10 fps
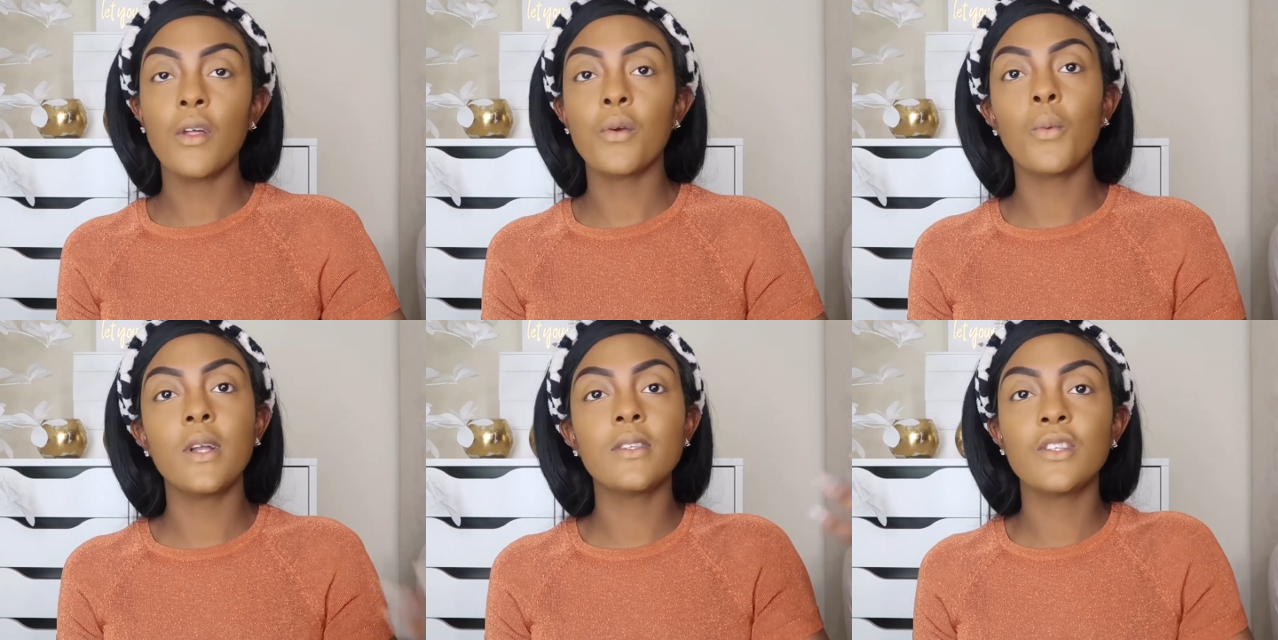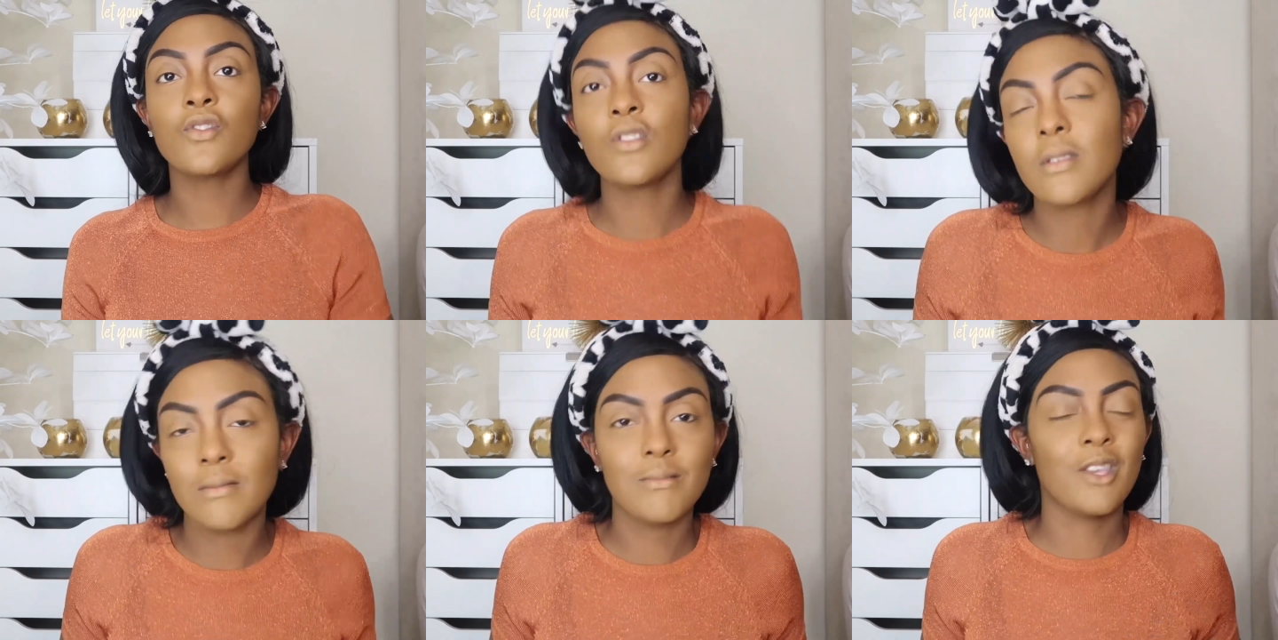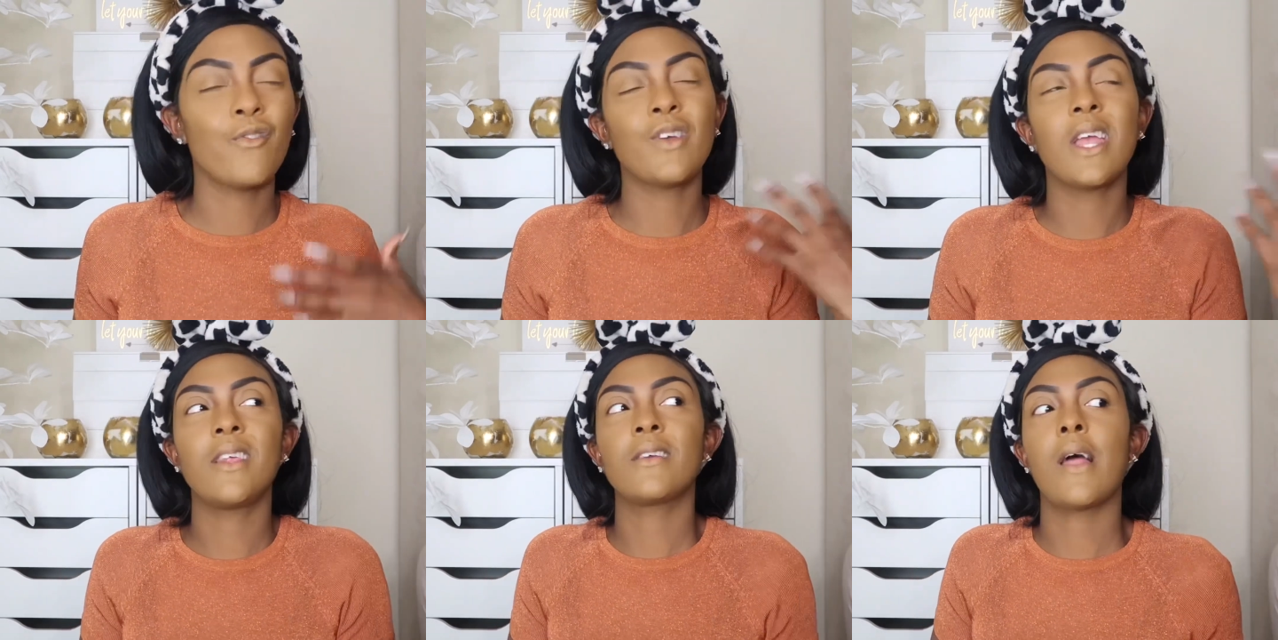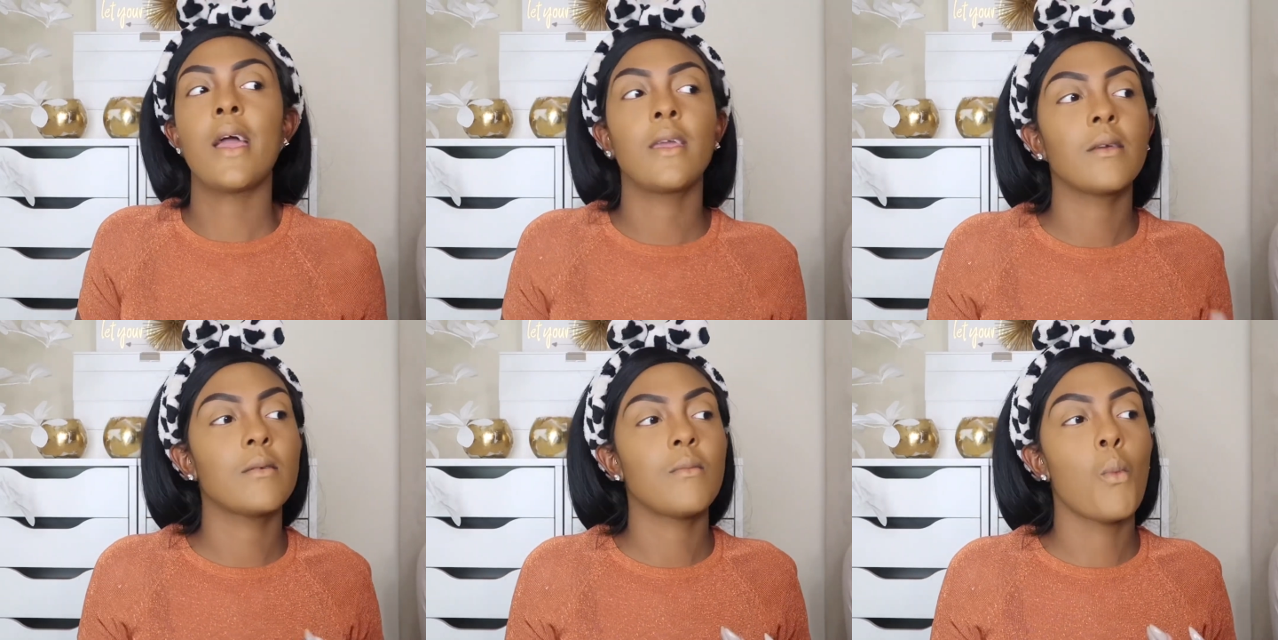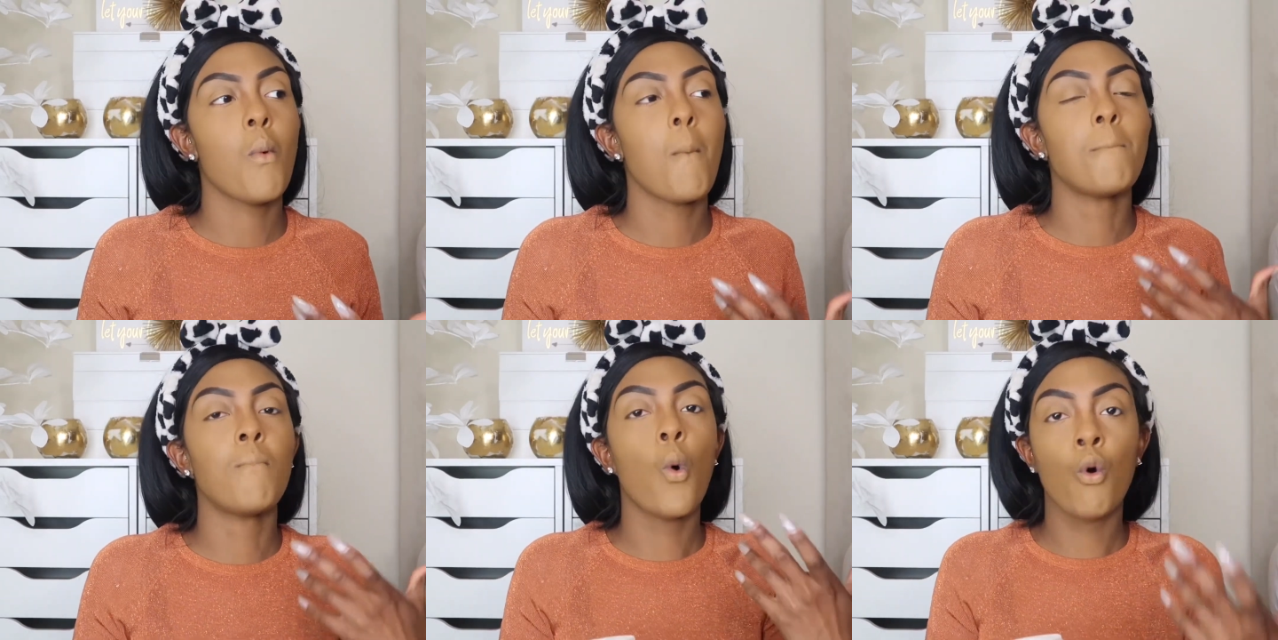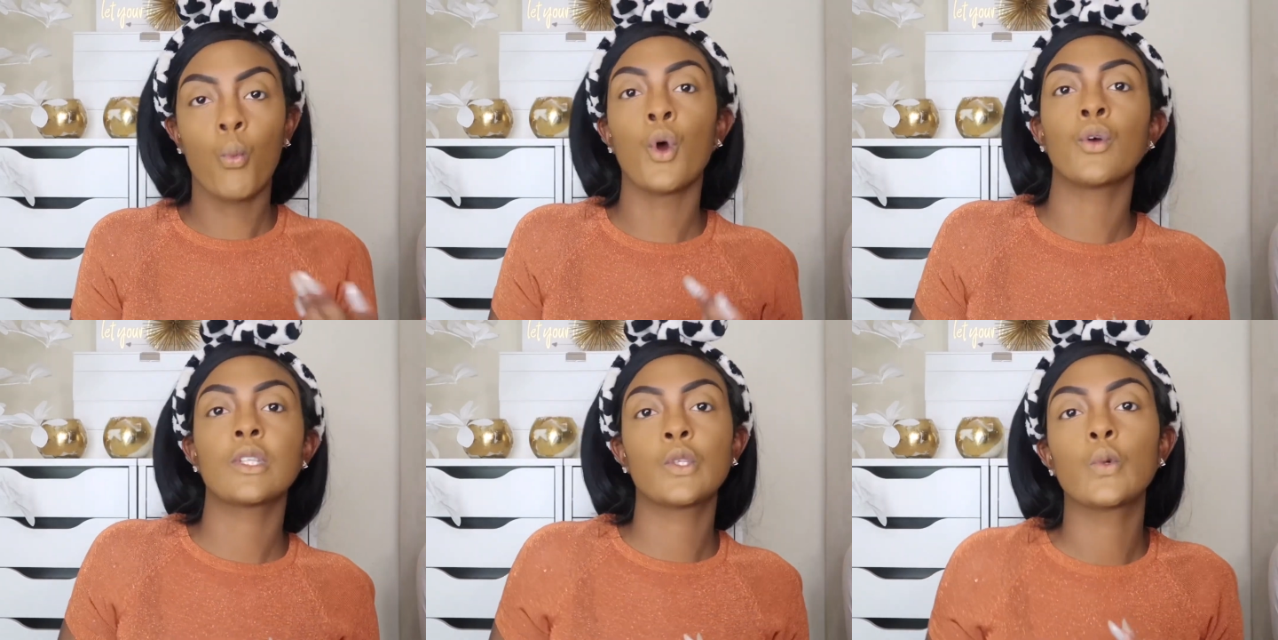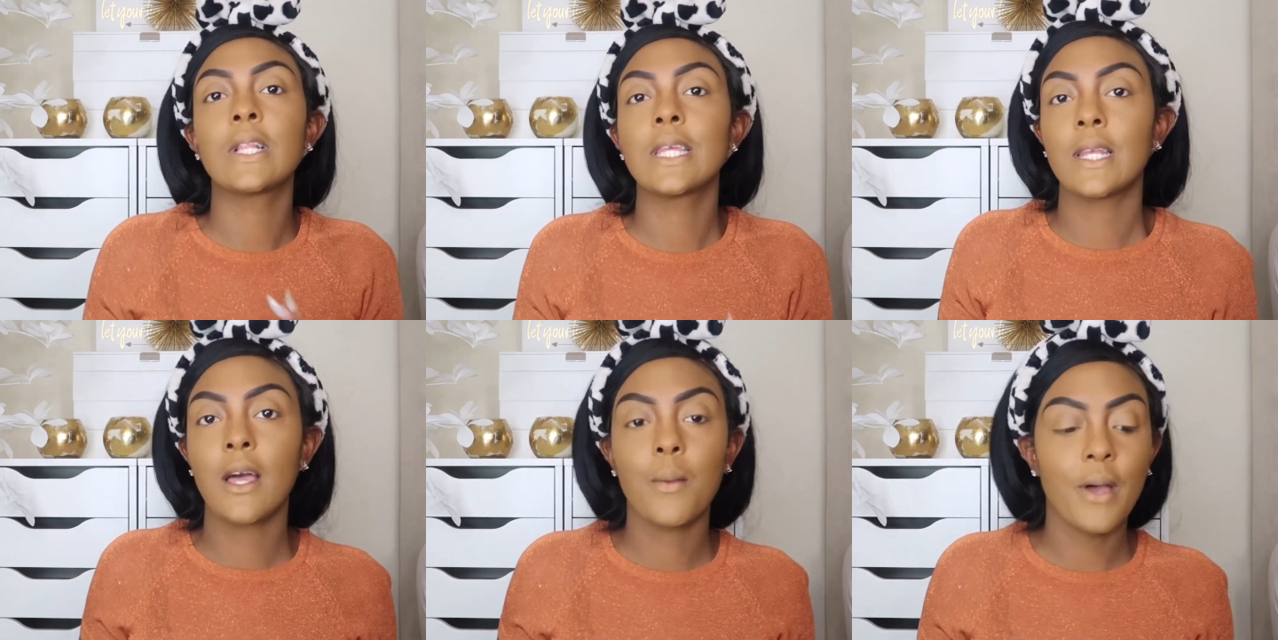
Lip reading: other ones, then you're just creating like more work to clean up.